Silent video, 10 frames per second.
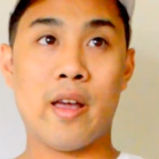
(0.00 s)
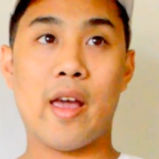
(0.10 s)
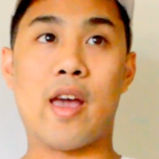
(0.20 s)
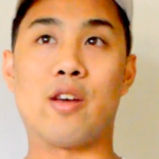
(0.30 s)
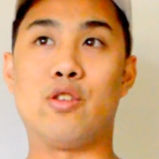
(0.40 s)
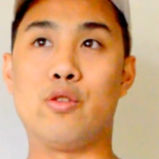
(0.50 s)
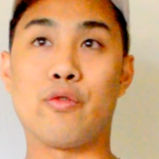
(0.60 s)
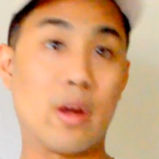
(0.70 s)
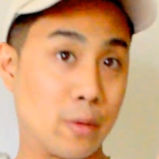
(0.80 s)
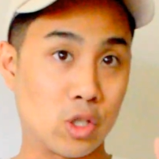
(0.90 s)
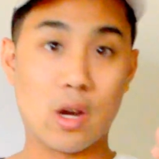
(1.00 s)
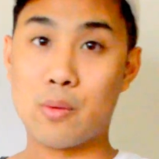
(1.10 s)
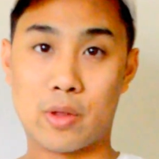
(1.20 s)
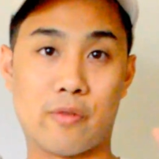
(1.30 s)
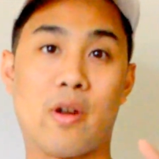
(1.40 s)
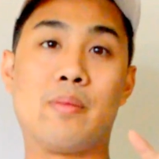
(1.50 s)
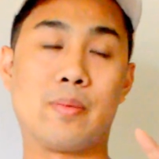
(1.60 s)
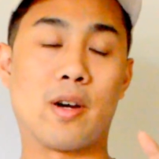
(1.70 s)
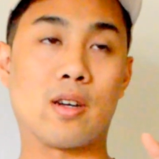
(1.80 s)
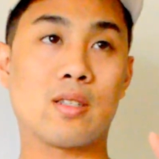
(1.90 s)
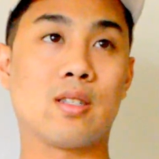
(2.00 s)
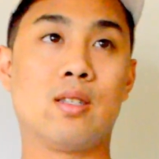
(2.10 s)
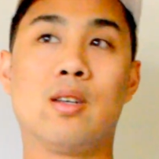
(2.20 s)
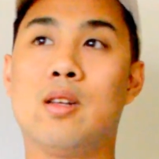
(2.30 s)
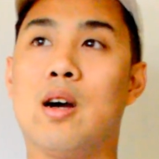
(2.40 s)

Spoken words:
and you frame your shot with the framing box.